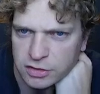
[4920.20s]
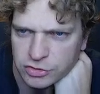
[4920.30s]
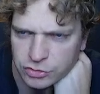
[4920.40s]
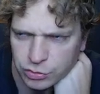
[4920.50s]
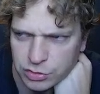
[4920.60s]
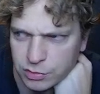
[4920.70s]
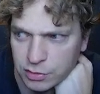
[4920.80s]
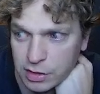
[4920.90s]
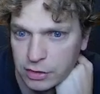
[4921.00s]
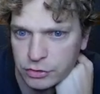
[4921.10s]
drew into
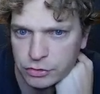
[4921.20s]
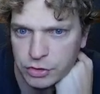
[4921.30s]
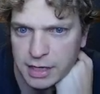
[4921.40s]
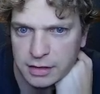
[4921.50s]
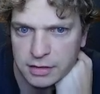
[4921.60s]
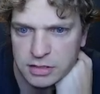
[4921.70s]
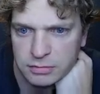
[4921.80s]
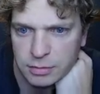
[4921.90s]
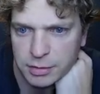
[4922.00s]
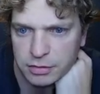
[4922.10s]
another dragon that's going
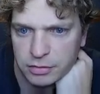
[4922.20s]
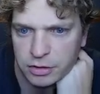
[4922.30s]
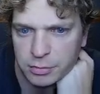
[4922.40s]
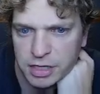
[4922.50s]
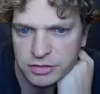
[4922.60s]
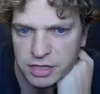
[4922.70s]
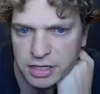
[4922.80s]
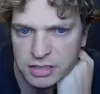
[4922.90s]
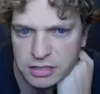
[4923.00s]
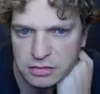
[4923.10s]
to be bigger than all my
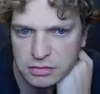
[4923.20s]
dragons.